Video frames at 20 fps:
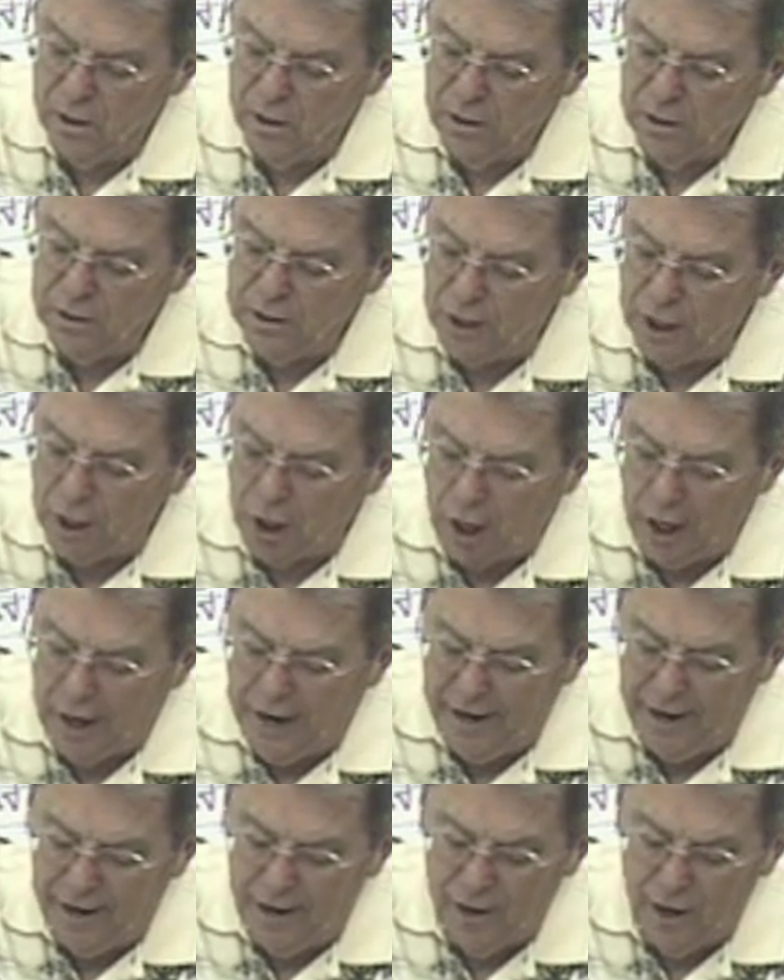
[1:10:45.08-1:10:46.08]

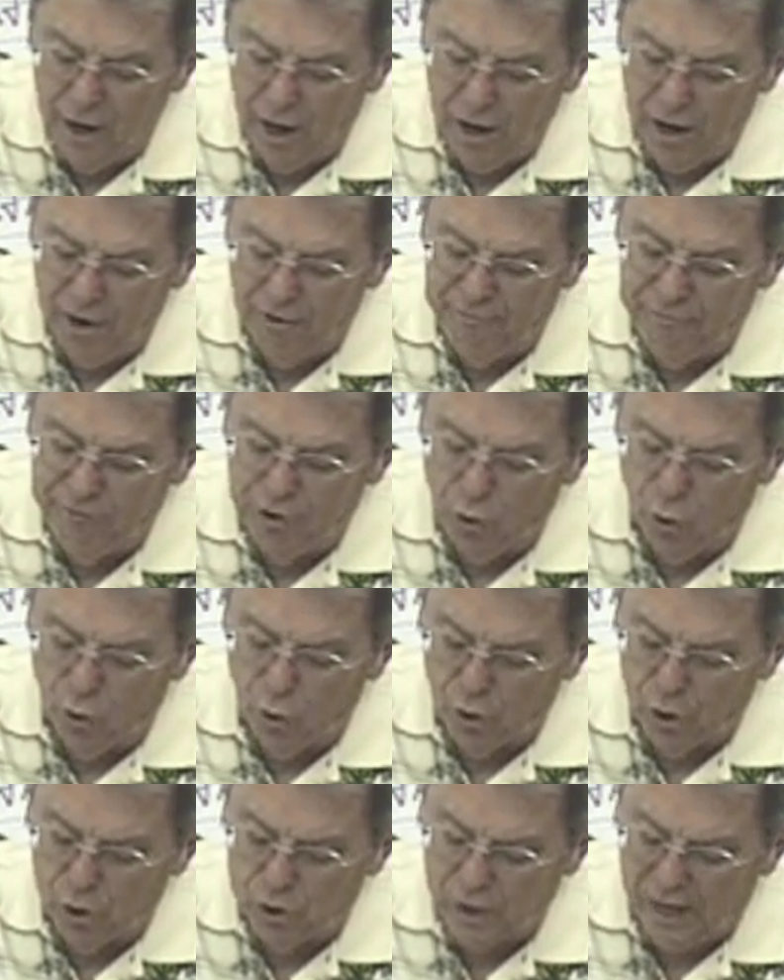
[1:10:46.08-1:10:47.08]
declared, of
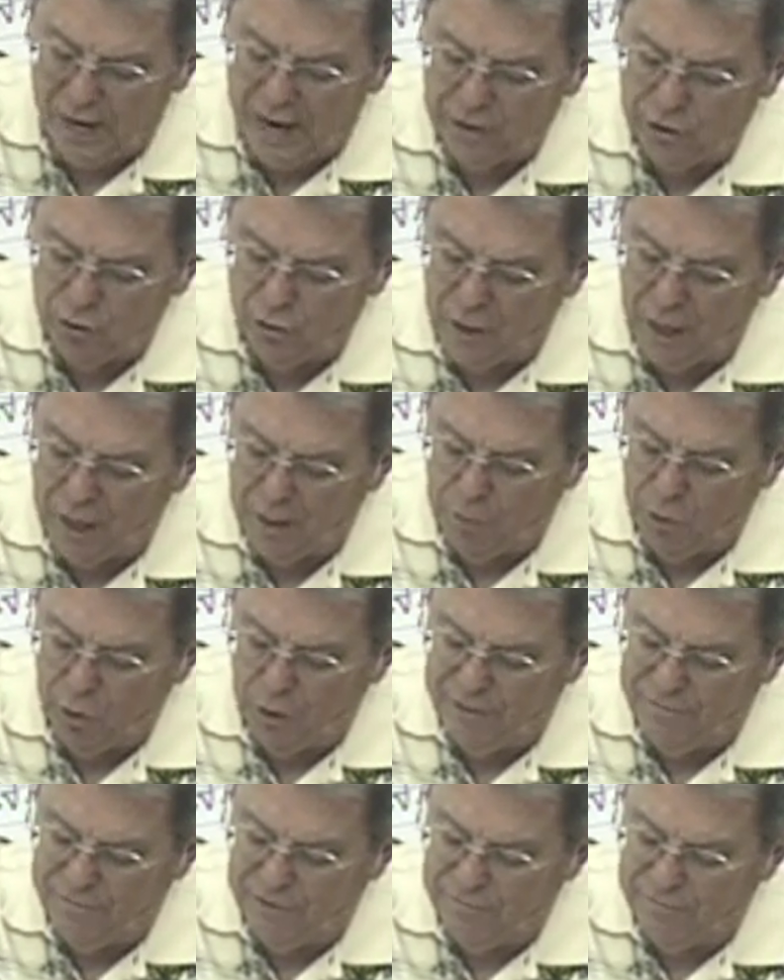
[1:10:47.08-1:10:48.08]
course, "I do not
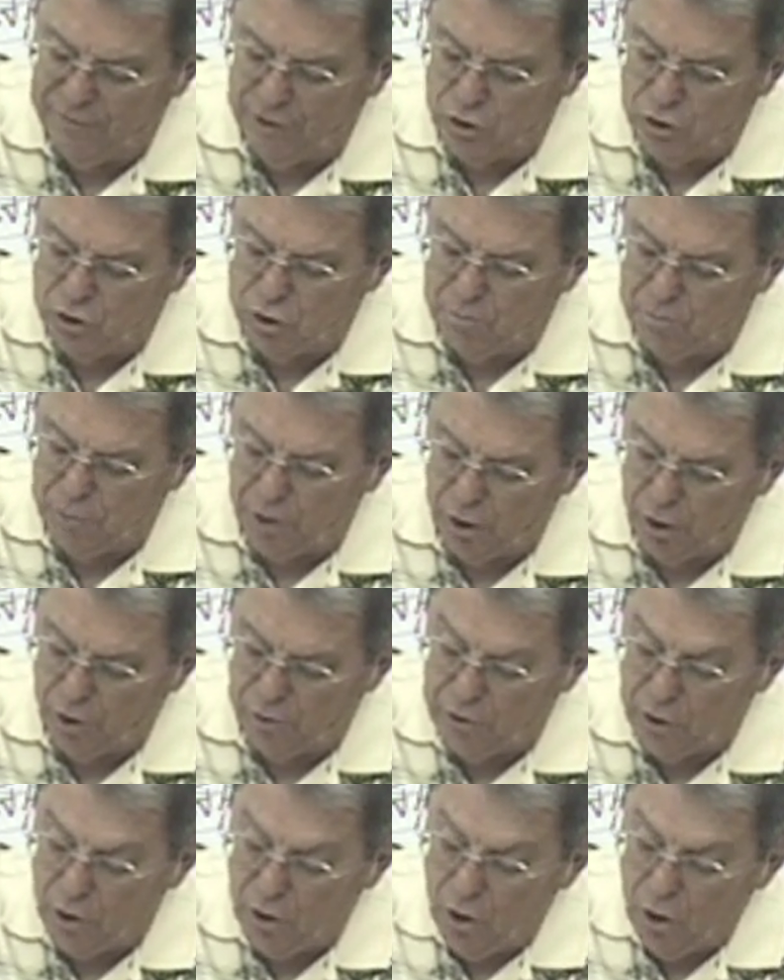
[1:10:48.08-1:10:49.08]
believe in the virgin
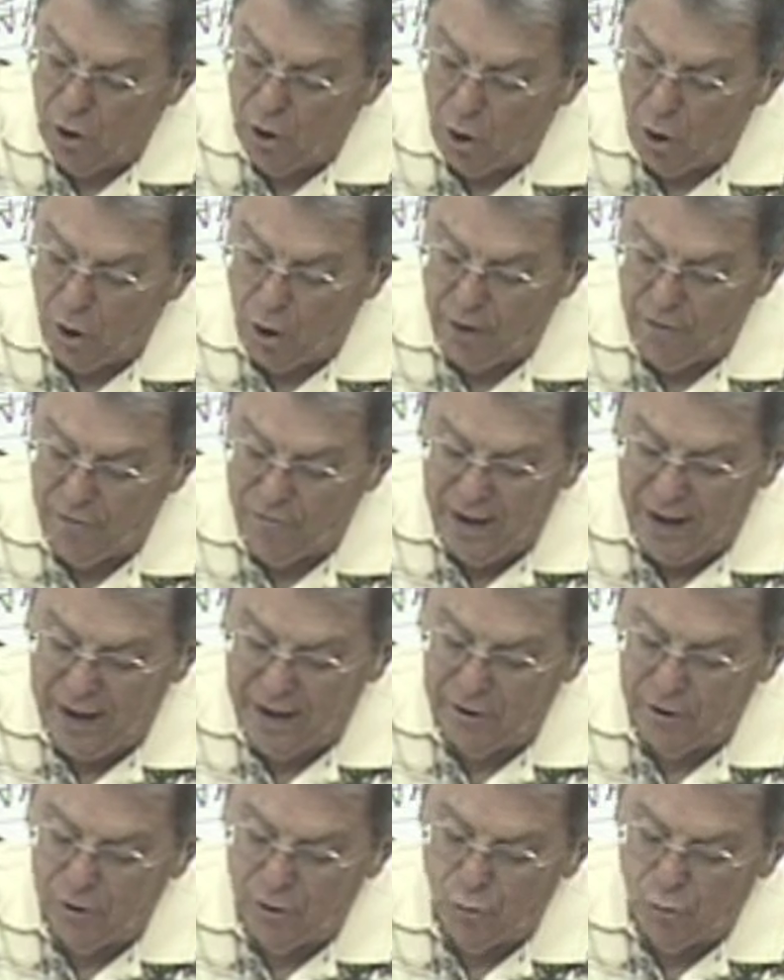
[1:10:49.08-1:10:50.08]
birth or in
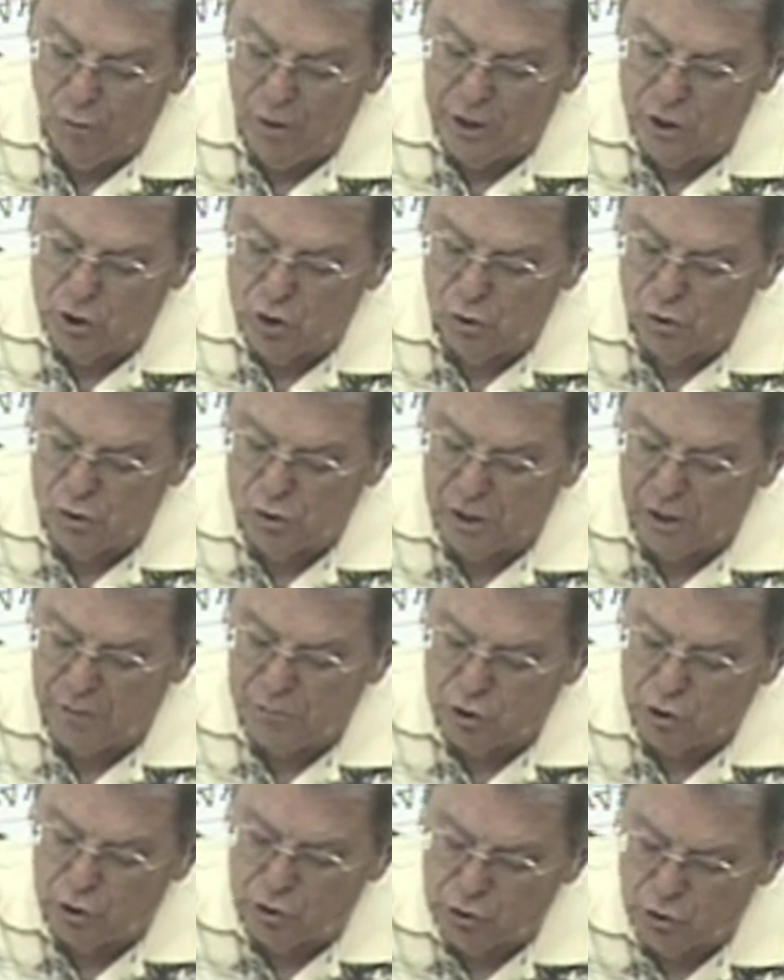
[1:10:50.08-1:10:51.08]
that original
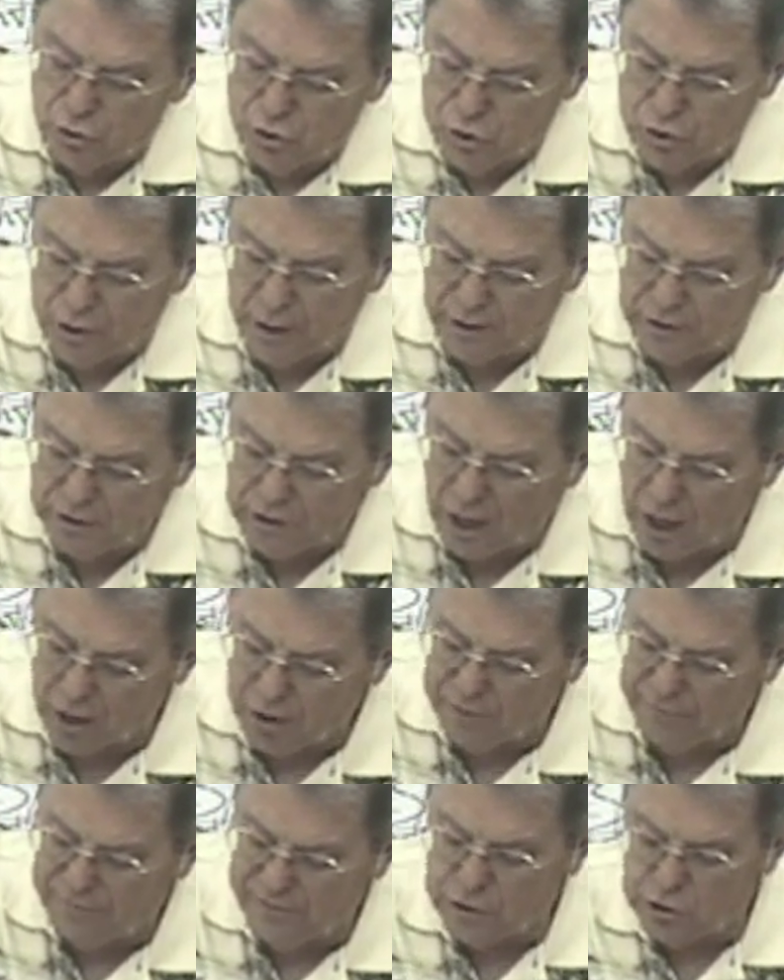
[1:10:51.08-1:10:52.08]
substitutionary
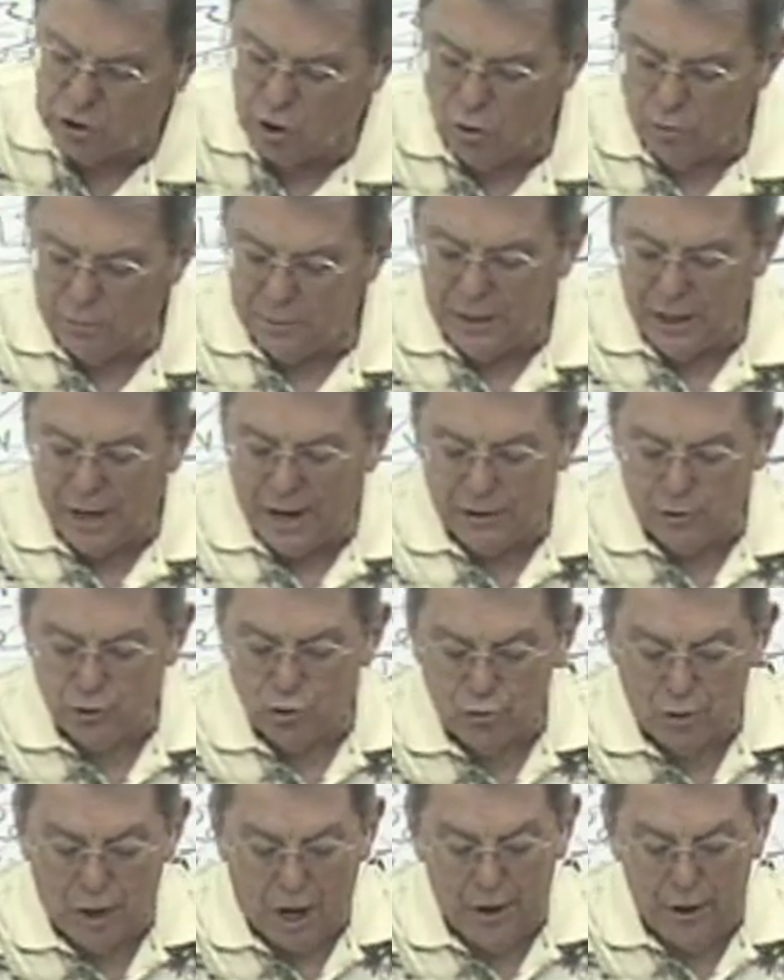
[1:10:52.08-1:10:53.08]
doctrine of atonement. I
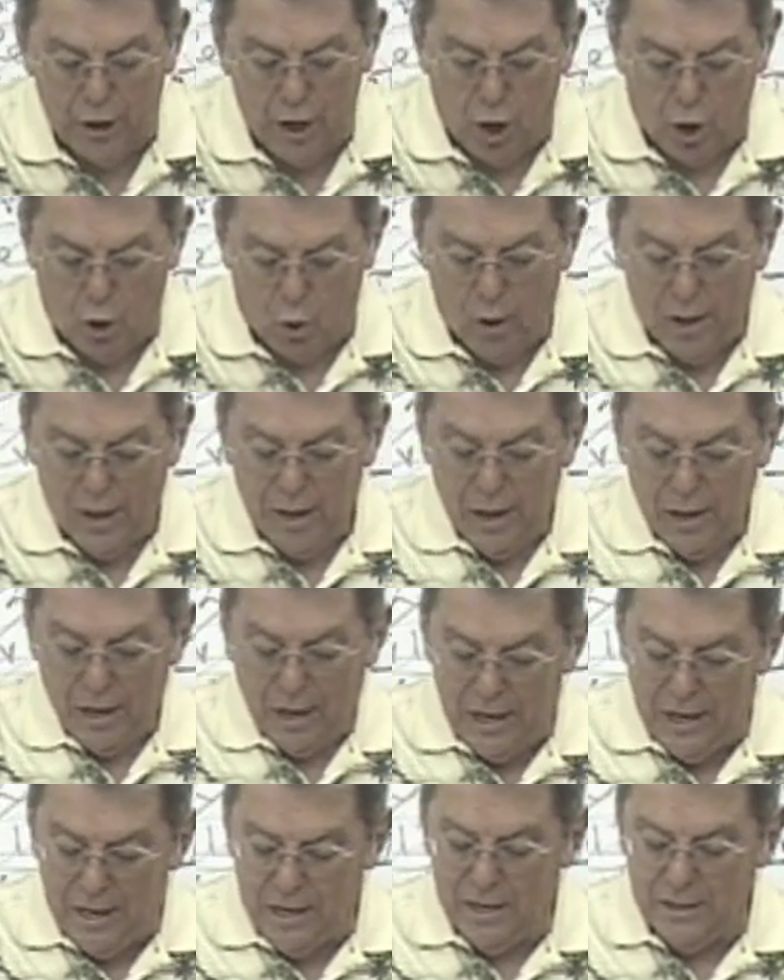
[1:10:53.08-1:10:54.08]
do not know
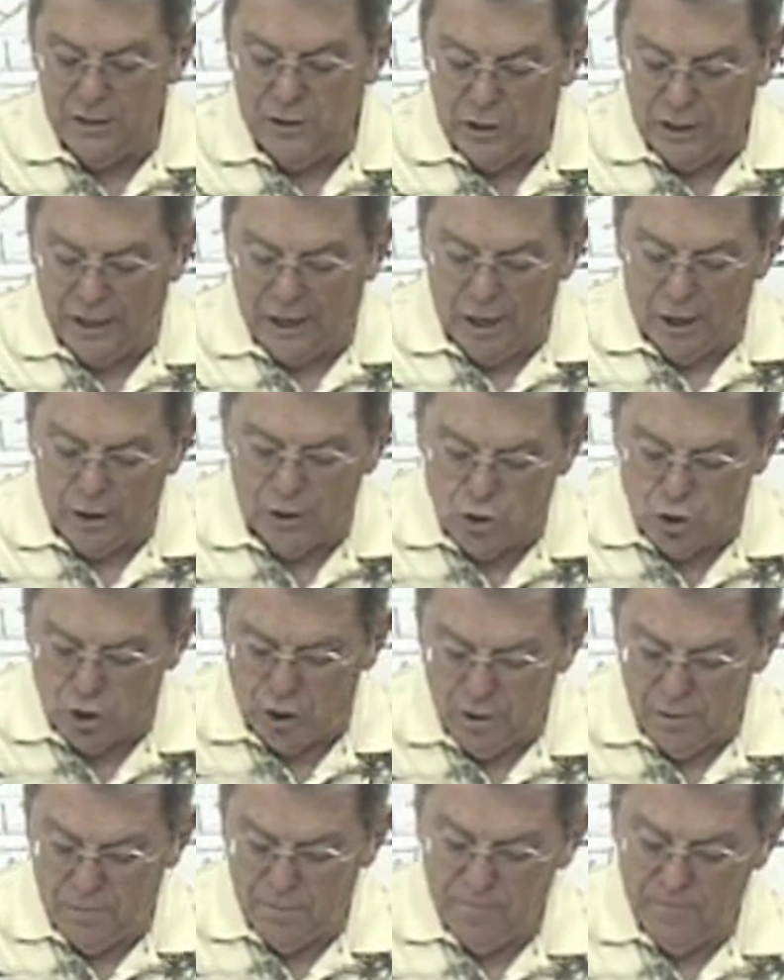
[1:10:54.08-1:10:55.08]
any
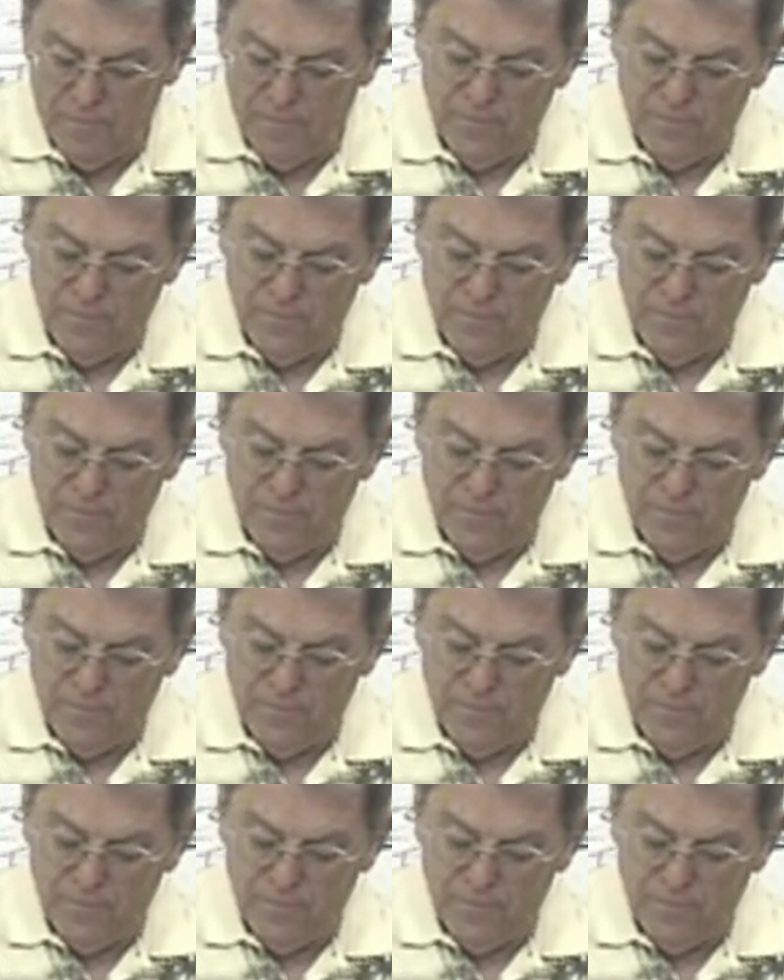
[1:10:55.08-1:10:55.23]
intelligent